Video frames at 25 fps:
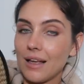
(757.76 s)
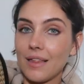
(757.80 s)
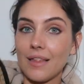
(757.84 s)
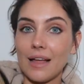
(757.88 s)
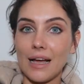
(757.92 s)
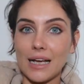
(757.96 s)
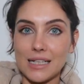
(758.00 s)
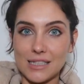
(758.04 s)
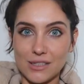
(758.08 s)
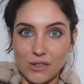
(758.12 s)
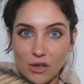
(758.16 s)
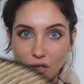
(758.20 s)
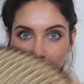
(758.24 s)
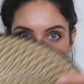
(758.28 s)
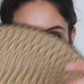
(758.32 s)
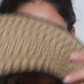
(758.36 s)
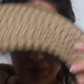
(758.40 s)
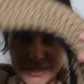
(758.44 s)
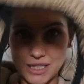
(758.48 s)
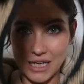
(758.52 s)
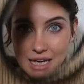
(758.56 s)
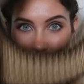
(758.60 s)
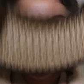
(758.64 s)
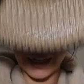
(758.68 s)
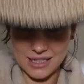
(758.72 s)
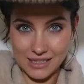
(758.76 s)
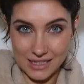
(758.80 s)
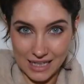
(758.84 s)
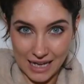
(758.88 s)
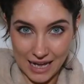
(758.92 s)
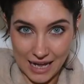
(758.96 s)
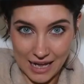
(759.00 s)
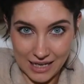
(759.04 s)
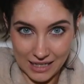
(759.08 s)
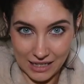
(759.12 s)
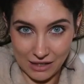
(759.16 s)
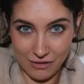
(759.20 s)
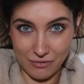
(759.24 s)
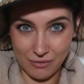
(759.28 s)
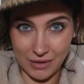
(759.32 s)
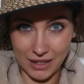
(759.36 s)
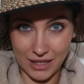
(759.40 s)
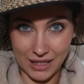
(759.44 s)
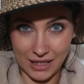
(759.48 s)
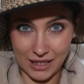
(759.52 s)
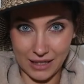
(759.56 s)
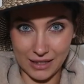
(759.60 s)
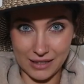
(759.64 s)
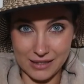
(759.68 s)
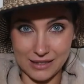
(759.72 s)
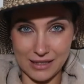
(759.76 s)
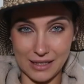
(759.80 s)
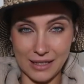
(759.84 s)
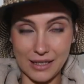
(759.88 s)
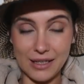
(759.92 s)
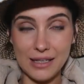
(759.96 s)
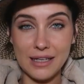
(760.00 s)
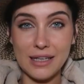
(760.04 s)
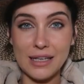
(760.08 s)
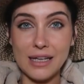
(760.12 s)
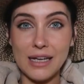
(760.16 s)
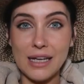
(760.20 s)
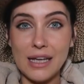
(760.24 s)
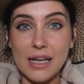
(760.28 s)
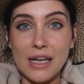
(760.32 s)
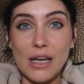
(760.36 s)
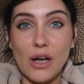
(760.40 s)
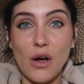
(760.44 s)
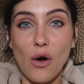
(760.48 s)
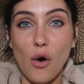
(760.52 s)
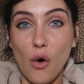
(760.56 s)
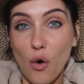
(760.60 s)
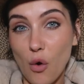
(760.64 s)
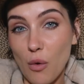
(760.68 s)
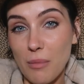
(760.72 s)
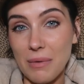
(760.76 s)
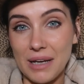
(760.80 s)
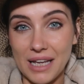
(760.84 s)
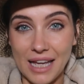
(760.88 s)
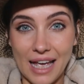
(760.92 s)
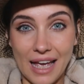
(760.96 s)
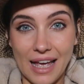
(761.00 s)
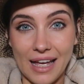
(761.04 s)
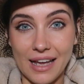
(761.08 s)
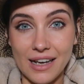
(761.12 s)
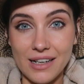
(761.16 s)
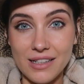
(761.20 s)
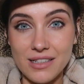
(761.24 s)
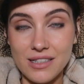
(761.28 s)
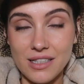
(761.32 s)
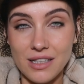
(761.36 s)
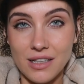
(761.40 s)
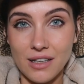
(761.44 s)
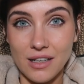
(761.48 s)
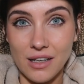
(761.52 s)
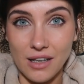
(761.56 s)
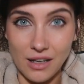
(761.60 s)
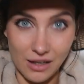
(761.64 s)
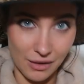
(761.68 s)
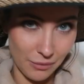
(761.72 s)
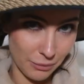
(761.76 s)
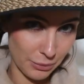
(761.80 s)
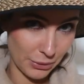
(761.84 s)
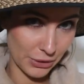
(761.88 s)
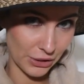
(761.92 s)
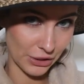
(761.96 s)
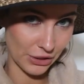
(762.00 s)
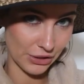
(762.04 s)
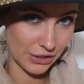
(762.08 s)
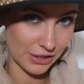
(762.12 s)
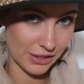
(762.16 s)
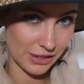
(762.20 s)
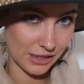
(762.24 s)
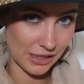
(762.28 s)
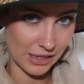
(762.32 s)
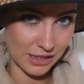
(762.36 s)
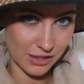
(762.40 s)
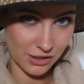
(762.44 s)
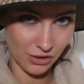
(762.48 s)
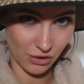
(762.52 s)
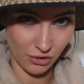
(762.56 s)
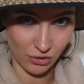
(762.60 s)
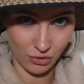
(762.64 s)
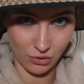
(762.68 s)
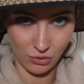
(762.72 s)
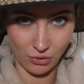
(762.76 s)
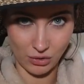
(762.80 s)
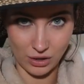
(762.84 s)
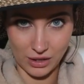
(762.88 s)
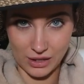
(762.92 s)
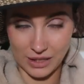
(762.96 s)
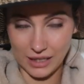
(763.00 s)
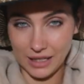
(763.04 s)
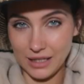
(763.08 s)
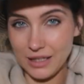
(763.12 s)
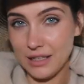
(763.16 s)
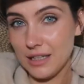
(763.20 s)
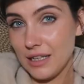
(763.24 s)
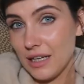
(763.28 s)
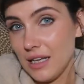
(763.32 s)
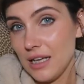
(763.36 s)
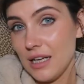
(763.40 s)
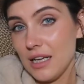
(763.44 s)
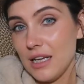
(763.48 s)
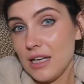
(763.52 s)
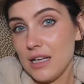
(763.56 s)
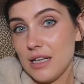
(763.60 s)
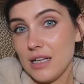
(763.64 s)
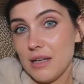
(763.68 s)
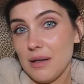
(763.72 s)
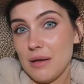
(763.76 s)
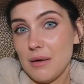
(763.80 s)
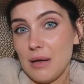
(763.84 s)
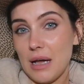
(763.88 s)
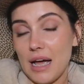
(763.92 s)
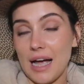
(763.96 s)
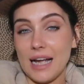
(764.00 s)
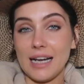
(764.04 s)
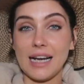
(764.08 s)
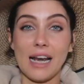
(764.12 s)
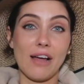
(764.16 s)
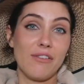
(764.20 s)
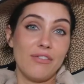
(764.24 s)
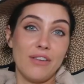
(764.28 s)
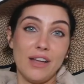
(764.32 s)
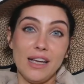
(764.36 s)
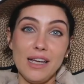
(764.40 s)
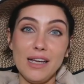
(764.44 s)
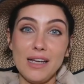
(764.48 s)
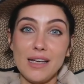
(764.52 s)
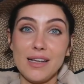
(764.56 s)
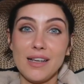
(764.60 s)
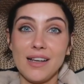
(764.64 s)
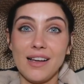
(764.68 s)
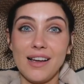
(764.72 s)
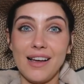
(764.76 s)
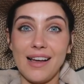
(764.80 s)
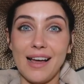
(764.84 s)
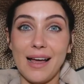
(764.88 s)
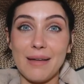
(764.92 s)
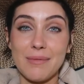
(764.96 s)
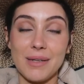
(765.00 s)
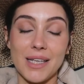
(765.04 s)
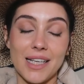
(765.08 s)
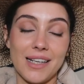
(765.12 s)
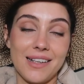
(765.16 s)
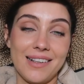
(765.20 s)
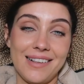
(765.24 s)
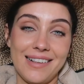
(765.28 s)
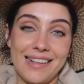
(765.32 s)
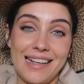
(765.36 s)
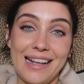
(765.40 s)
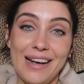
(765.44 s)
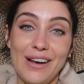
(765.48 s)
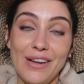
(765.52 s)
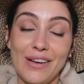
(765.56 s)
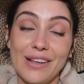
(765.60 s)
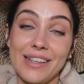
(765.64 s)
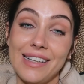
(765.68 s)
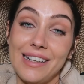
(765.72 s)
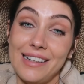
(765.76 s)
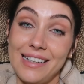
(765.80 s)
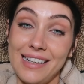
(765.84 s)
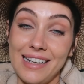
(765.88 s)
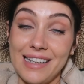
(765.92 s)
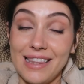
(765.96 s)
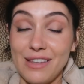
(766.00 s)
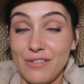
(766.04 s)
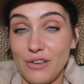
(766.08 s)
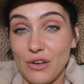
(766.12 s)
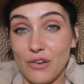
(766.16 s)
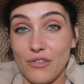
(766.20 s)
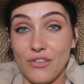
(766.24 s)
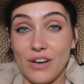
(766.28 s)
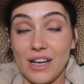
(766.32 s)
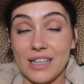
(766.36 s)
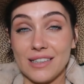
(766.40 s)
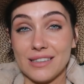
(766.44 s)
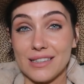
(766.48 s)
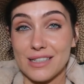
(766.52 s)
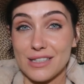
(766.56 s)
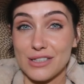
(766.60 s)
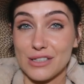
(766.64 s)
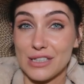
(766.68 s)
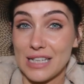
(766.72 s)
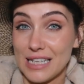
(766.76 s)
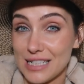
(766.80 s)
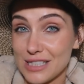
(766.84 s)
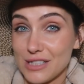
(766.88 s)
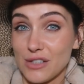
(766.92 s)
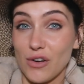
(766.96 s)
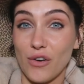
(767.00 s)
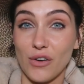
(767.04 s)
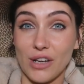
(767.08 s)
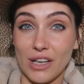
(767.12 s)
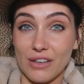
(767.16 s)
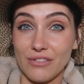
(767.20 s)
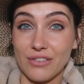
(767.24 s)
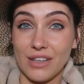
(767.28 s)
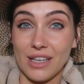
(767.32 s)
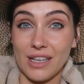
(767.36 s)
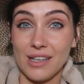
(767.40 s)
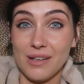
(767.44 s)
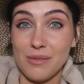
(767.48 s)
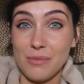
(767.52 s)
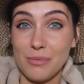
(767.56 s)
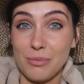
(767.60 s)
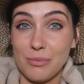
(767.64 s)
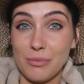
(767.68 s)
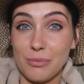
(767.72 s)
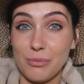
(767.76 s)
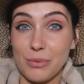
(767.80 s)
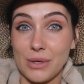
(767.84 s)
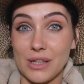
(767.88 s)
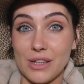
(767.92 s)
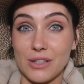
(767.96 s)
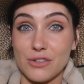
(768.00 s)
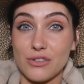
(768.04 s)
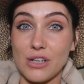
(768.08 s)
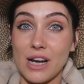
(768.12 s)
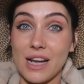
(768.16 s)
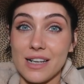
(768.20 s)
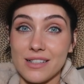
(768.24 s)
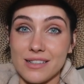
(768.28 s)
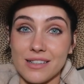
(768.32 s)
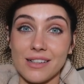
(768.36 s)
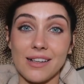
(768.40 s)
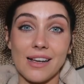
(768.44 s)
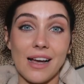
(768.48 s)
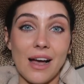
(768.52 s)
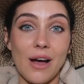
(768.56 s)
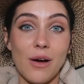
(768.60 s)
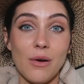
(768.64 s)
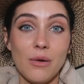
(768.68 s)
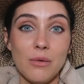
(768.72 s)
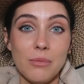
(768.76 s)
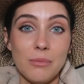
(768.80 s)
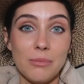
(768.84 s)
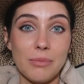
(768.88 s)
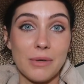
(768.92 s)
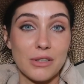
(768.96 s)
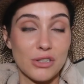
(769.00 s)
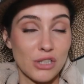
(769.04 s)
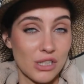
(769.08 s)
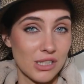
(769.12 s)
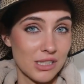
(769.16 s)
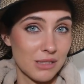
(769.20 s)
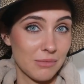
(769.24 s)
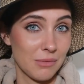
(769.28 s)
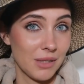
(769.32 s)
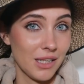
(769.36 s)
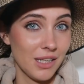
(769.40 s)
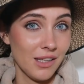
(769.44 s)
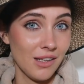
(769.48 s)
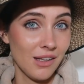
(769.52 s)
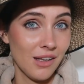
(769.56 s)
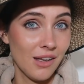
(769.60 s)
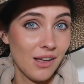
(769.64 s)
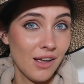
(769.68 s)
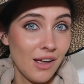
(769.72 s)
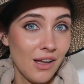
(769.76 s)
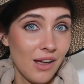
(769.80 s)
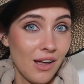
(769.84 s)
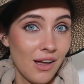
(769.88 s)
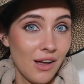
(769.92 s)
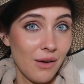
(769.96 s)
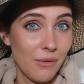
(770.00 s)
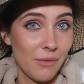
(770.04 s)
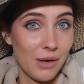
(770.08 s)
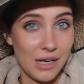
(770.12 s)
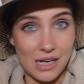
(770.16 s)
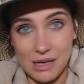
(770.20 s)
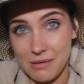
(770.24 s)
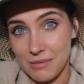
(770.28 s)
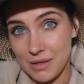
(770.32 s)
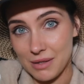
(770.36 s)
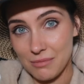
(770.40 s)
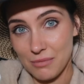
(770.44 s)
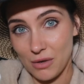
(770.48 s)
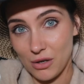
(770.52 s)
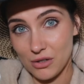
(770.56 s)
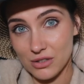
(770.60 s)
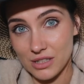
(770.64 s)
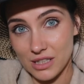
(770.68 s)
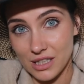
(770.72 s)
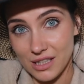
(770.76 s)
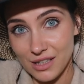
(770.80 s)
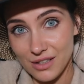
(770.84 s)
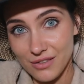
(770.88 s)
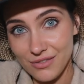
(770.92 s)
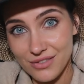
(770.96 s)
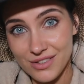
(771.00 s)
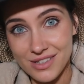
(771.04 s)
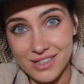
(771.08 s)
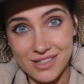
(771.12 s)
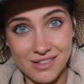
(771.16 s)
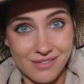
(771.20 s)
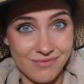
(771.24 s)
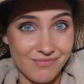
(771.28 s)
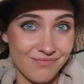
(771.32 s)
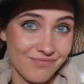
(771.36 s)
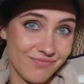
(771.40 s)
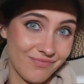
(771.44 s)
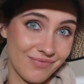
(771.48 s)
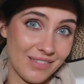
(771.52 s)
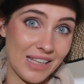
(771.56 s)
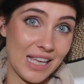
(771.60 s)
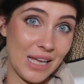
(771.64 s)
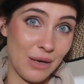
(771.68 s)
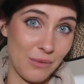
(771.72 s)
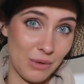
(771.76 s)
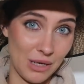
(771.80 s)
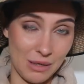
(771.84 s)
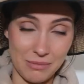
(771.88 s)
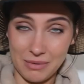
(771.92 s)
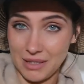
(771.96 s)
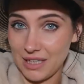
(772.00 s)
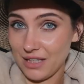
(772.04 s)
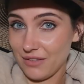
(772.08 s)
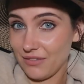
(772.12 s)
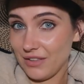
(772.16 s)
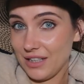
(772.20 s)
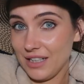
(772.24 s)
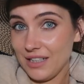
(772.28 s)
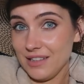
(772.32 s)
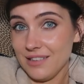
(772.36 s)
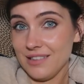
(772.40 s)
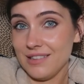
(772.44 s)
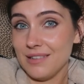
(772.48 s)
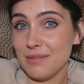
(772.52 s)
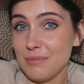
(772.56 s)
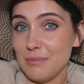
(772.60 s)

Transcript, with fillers: That's not going to protect any of my hair, is it? Eh? Or my head, because it's got a hole in it. I love it. I mean, looking at her in the viewfinder, doesn't, it's not giving with the dressing gown, but trust me, when I'm in Maldives, it will be given.